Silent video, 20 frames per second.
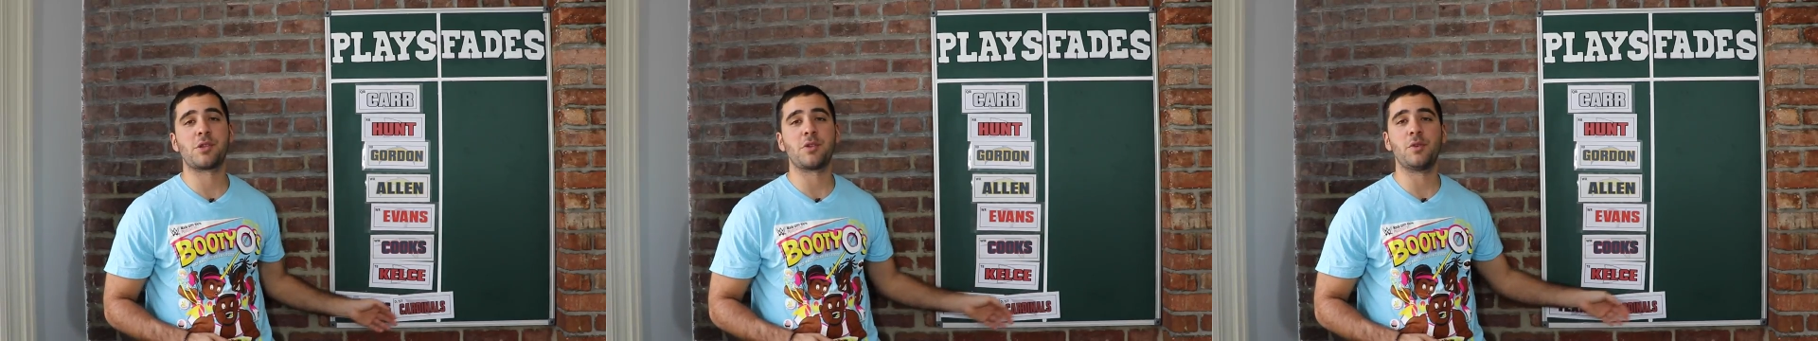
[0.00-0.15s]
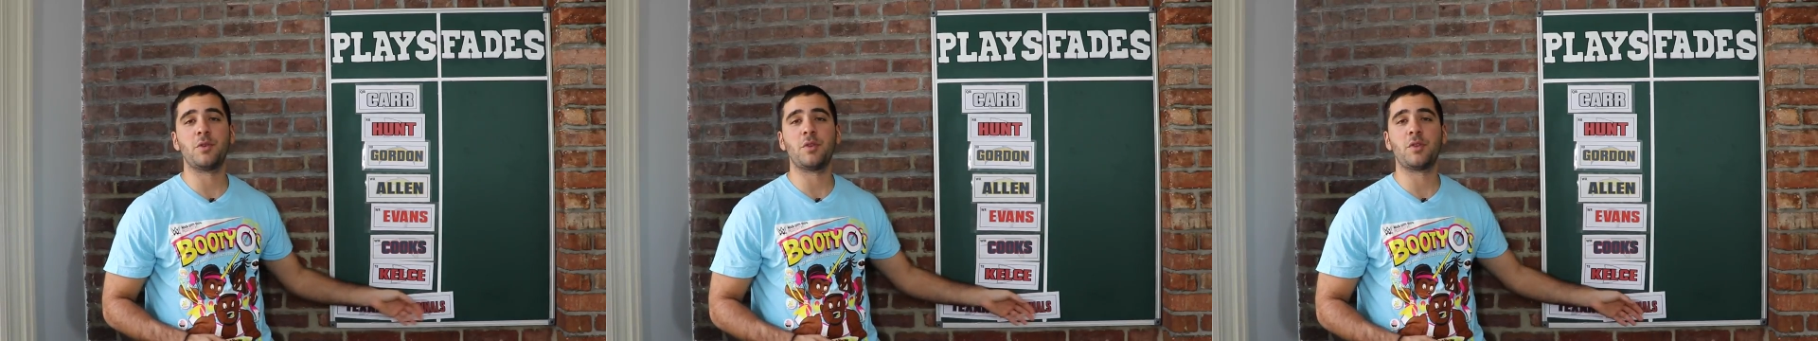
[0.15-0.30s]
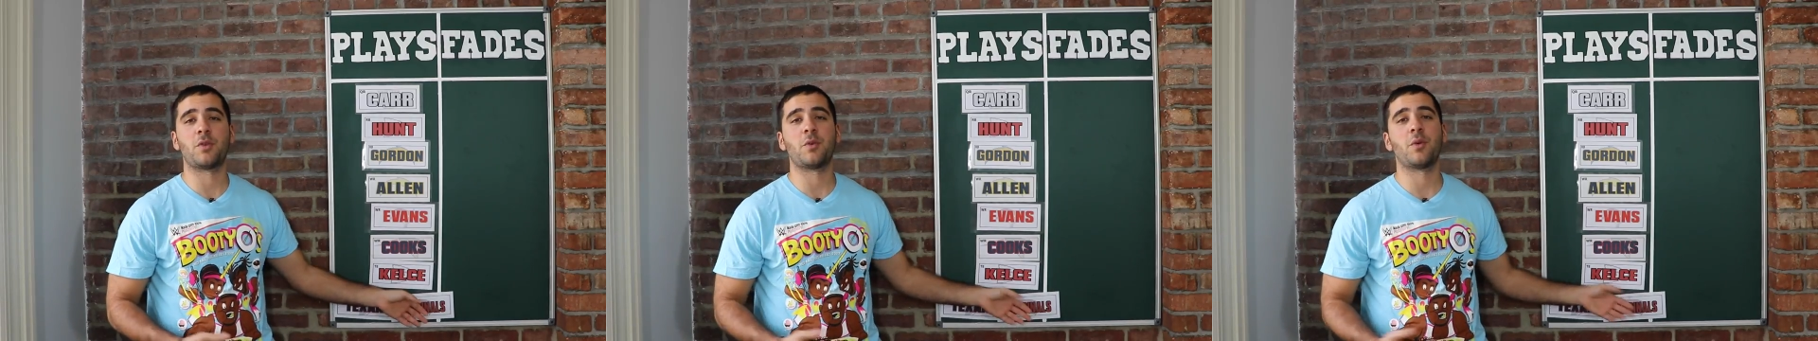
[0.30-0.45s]

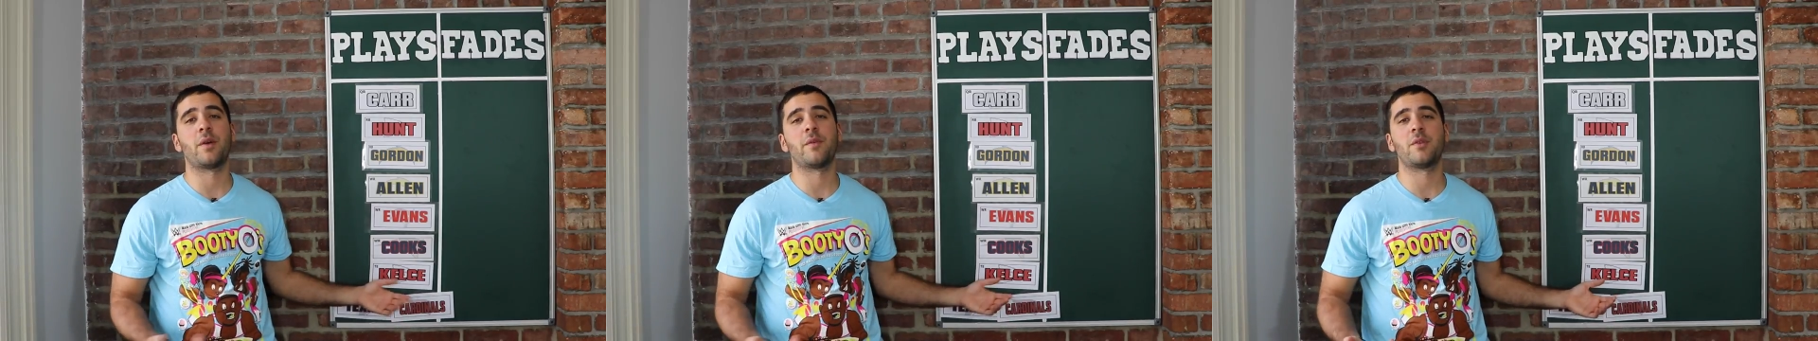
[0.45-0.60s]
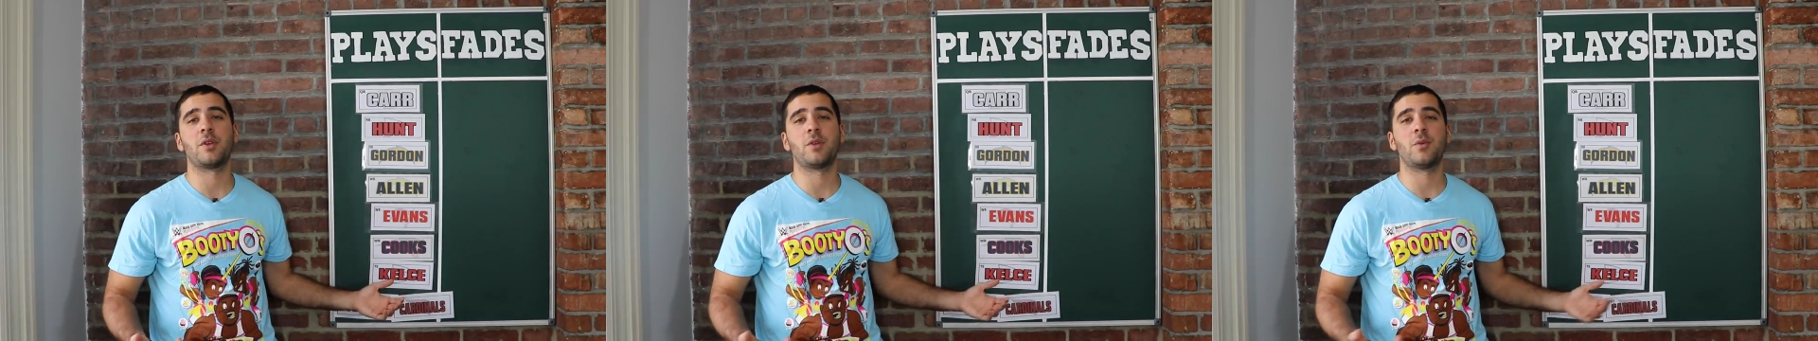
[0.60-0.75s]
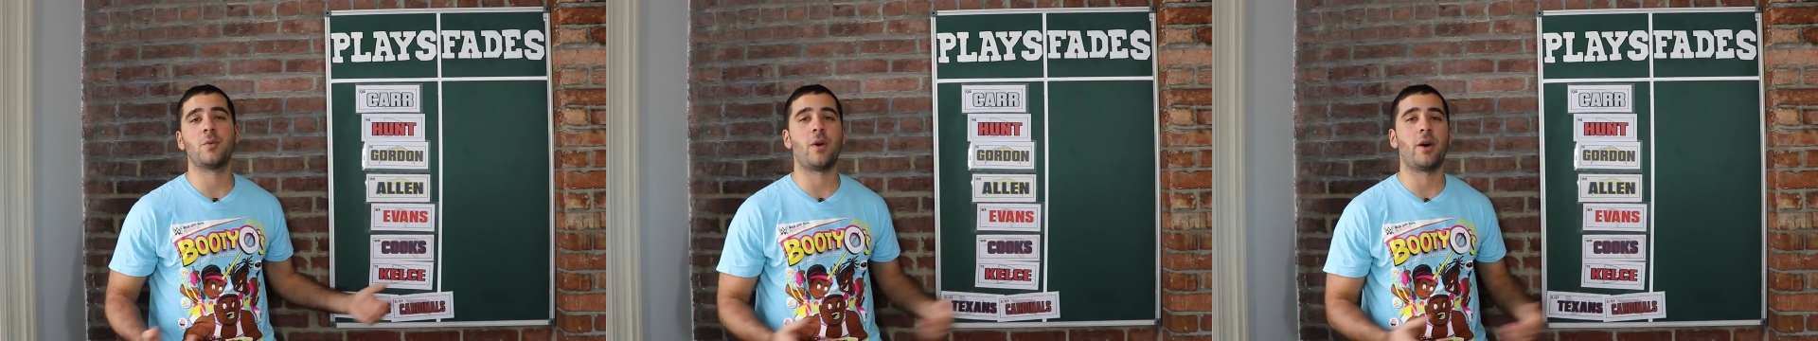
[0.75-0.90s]
choose
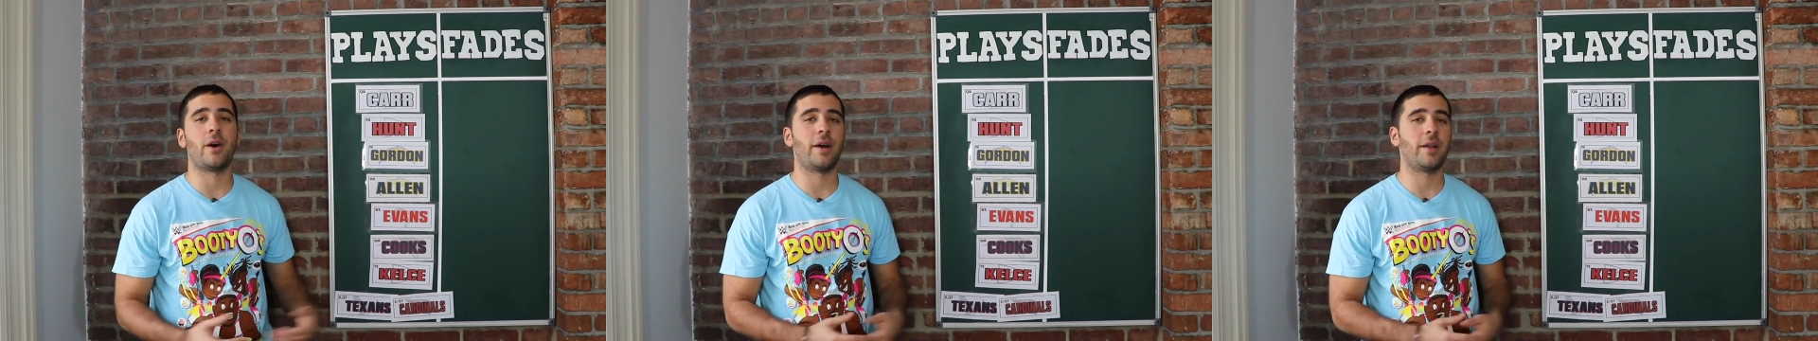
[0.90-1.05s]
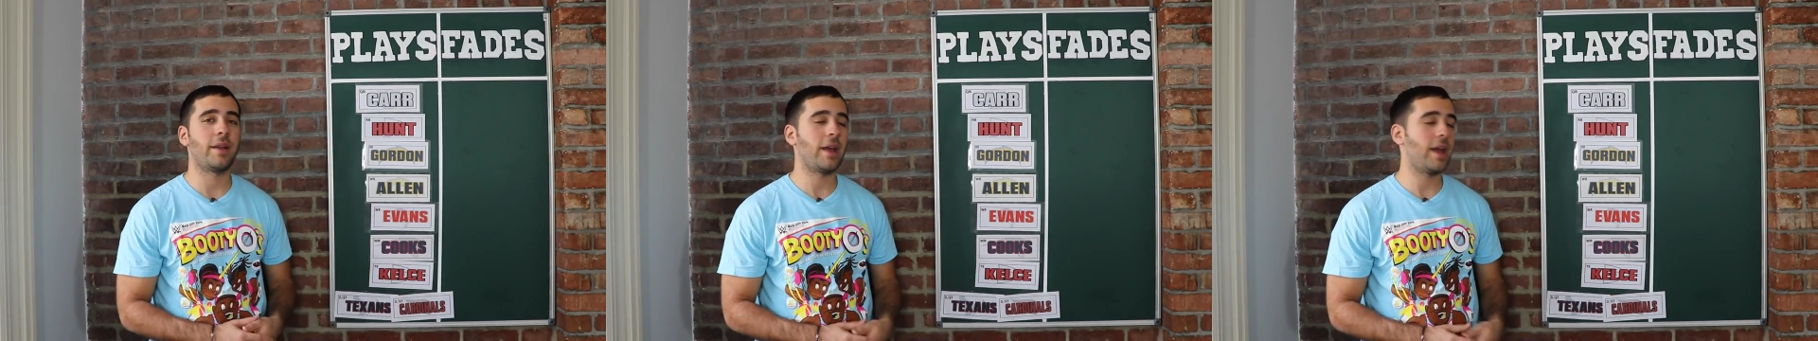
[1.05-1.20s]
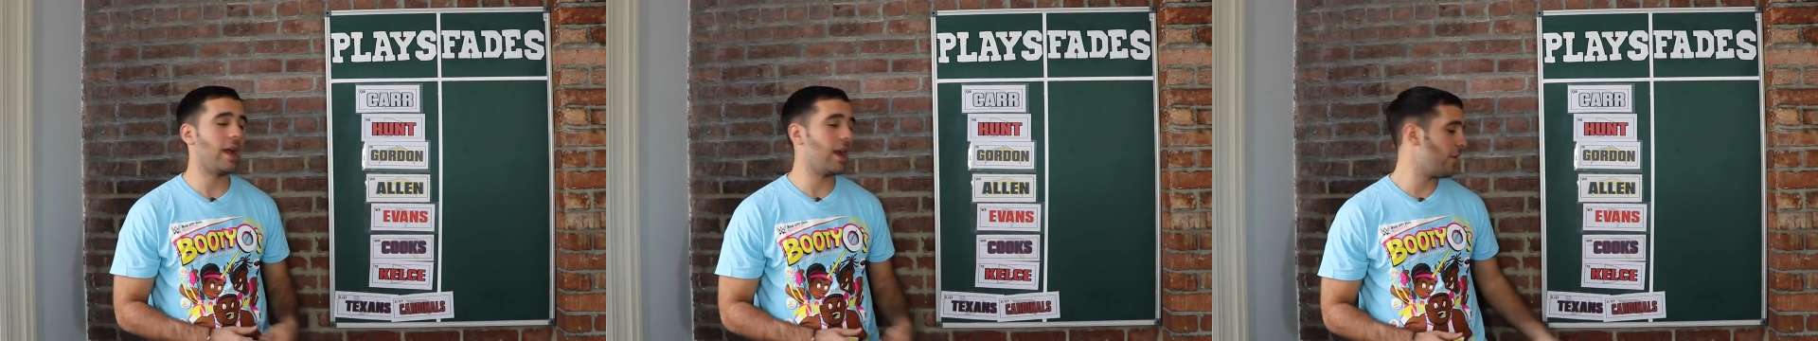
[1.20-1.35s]
whoever you want,